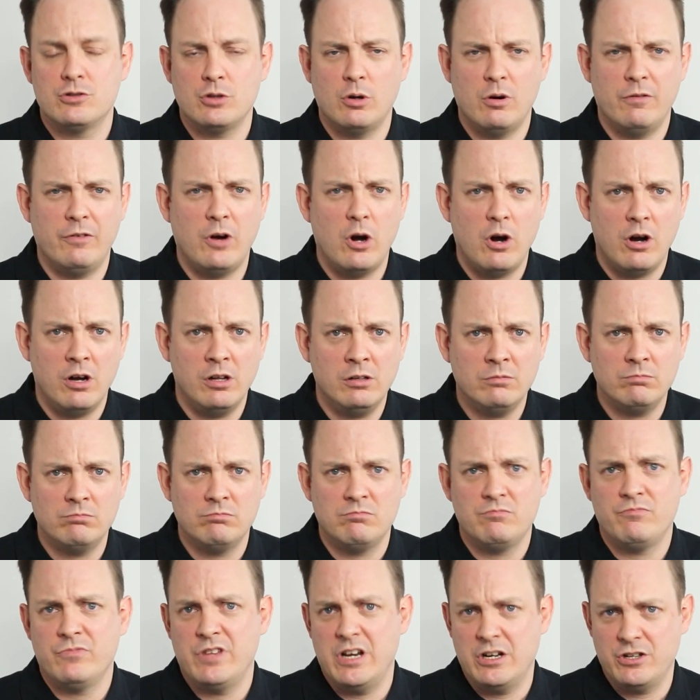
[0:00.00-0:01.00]
So
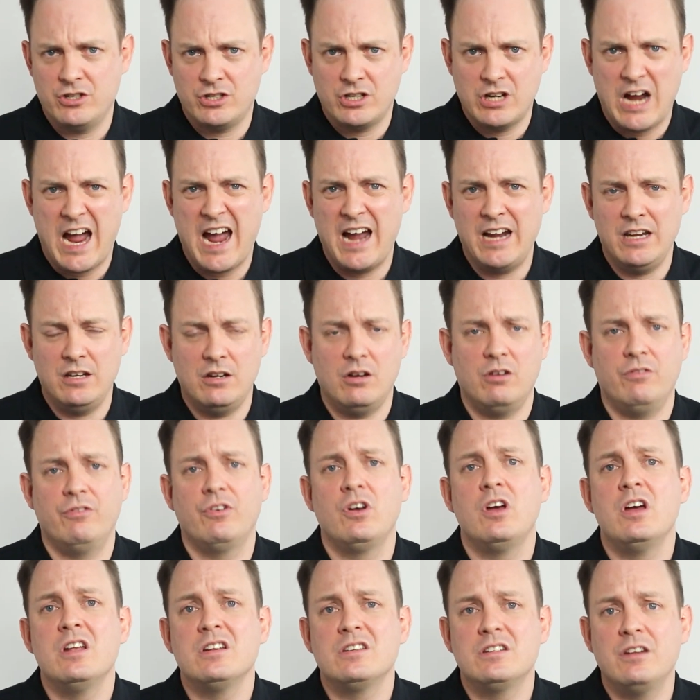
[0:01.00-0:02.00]
overall, there's kind of
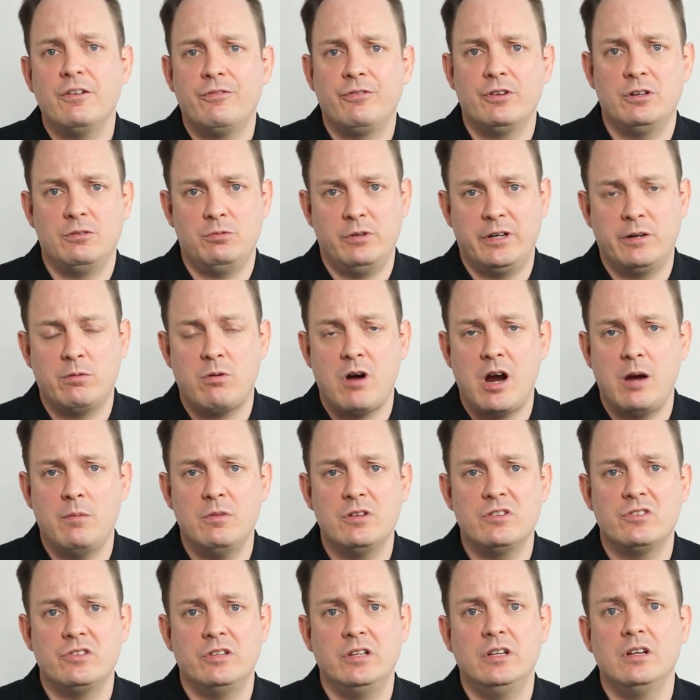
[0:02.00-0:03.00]
different
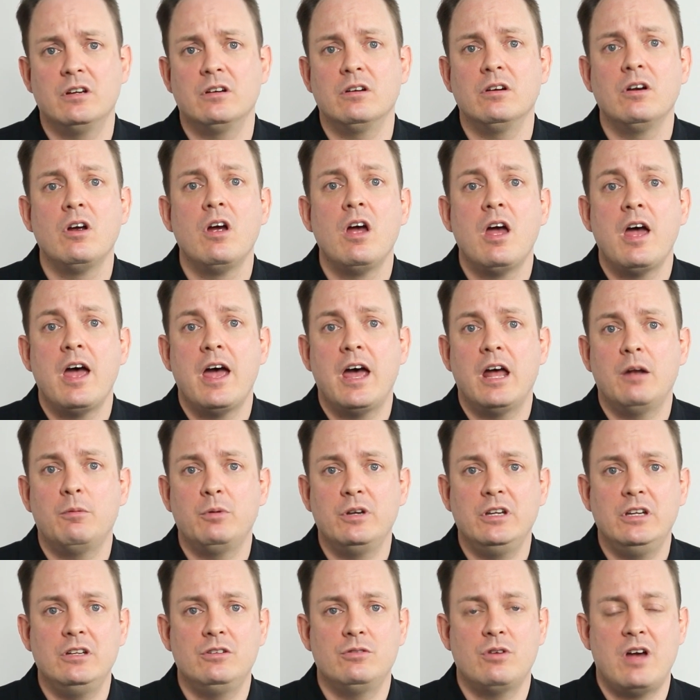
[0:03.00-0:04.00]
requirements here and
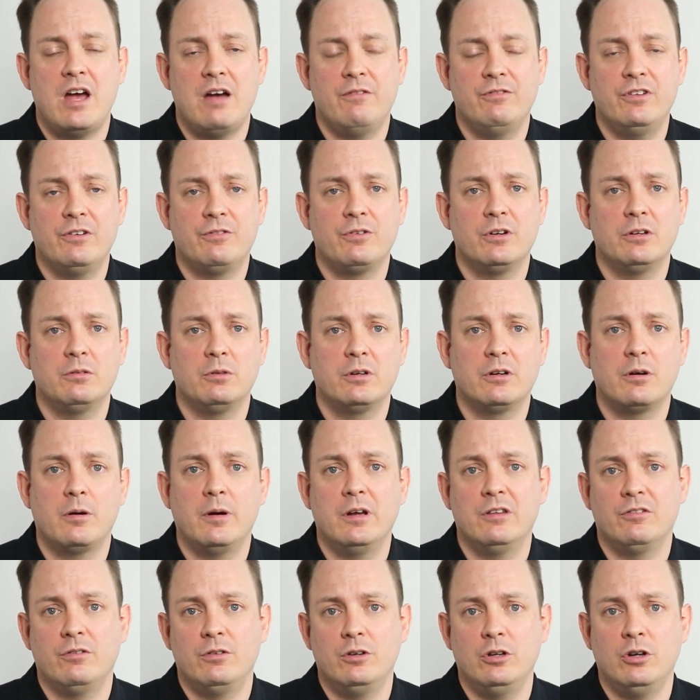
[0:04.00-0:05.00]
we need to have different
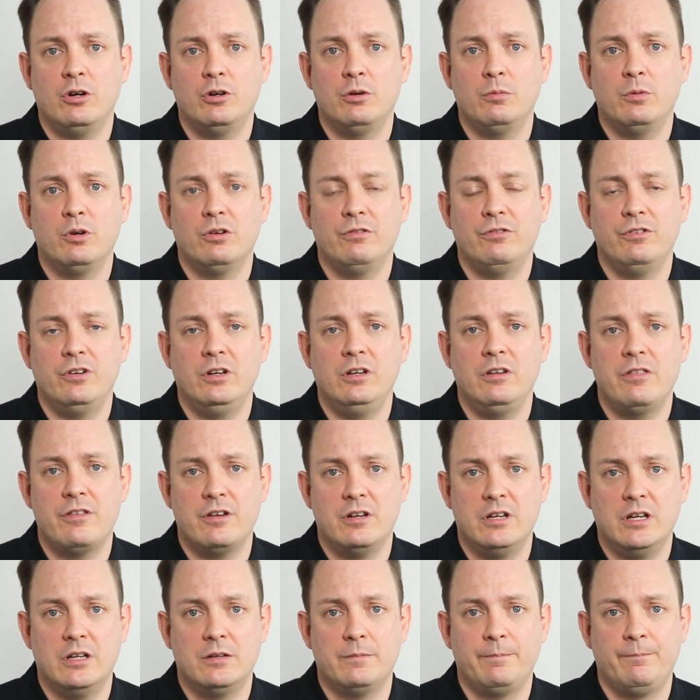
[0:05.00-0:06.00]
requirements on the automotive
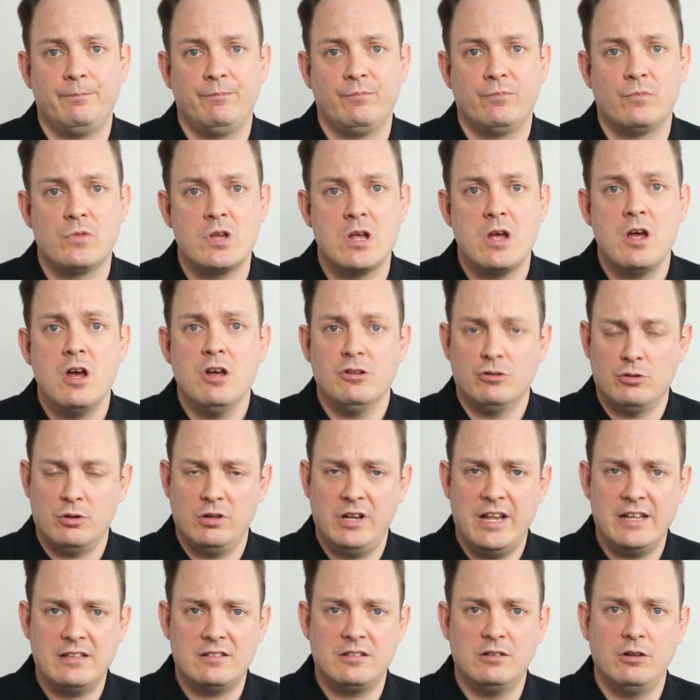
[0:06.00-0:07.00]
Ethernet. So
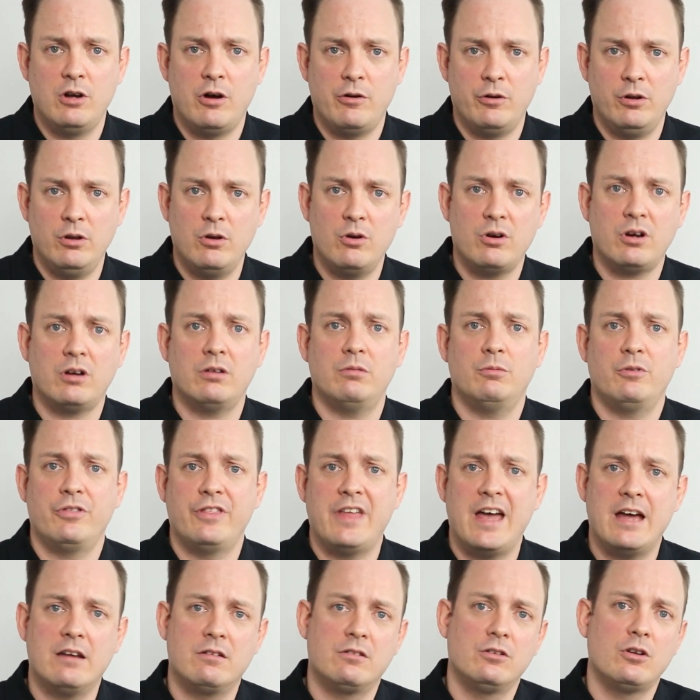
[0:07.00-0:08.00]
let's now look with
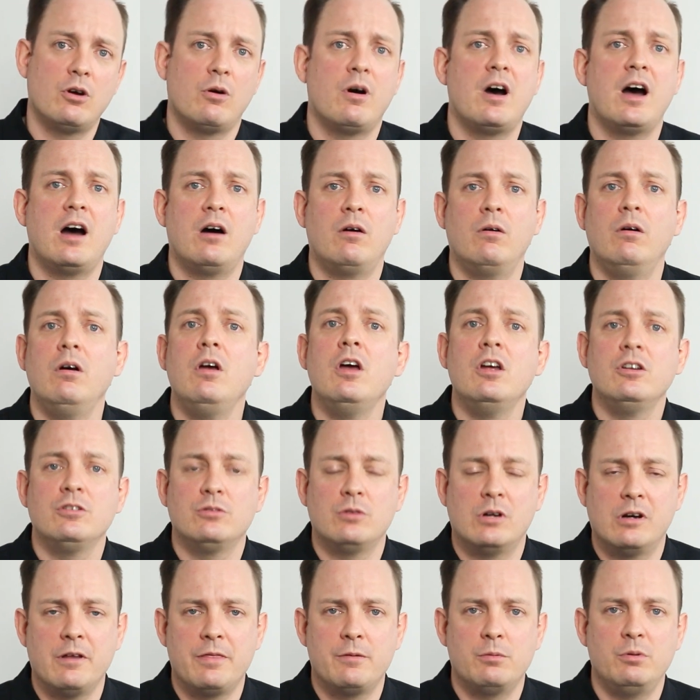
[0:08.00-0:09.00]
that know-how
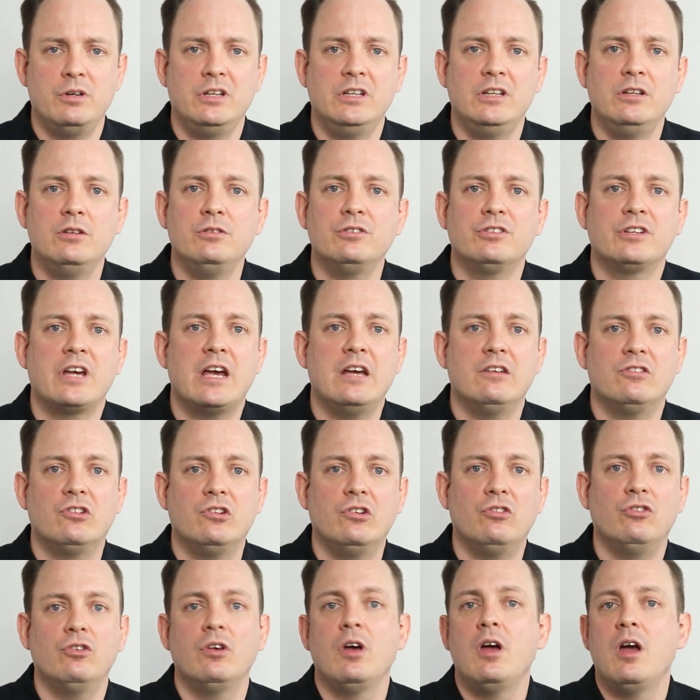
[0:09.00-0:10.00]
to our three use
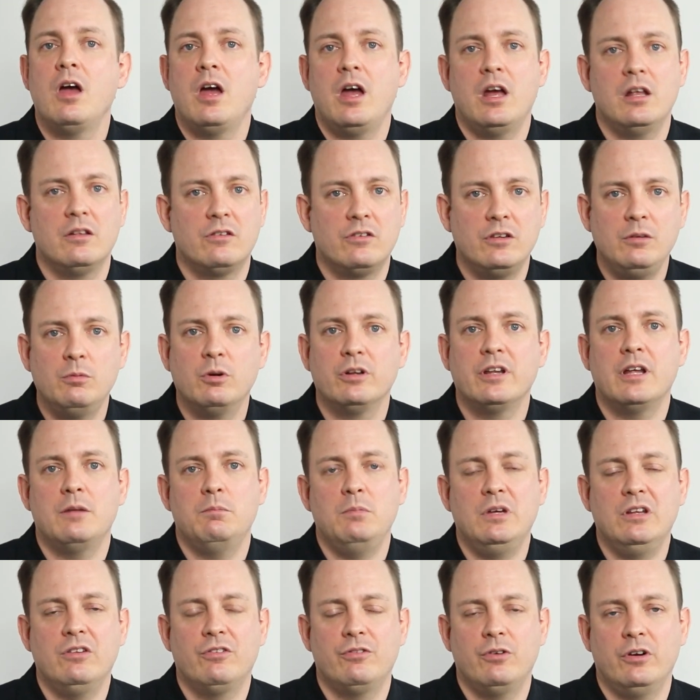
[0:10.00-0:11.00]
cases and see what
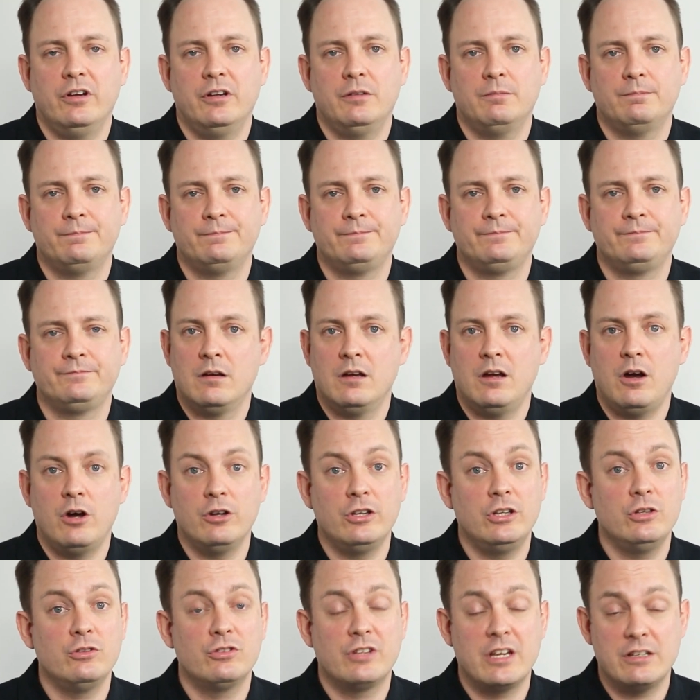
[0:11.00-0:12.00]
that means for it. On
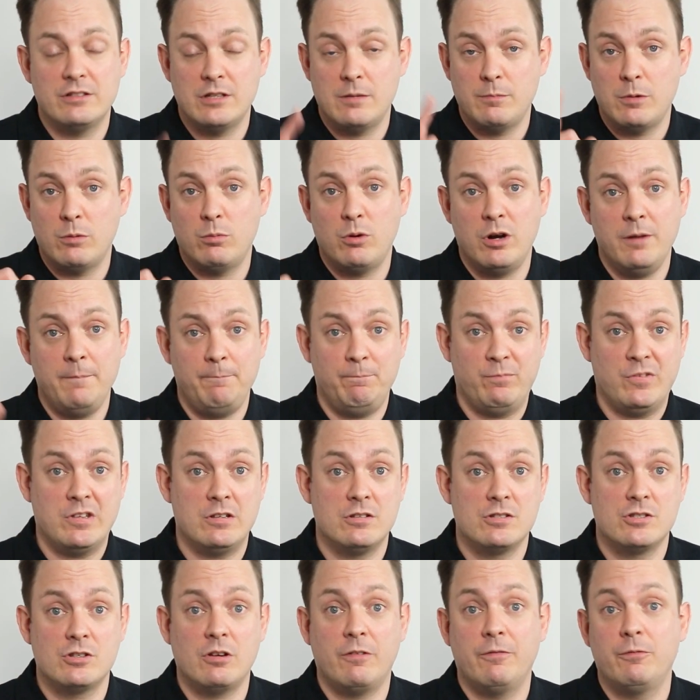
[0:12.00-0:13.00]
use case number one, the
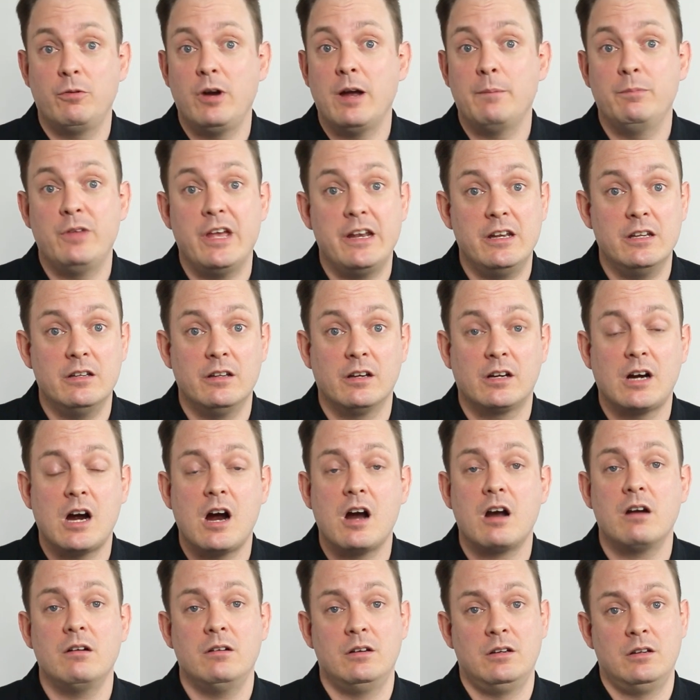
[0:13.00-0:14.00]
software update in the car.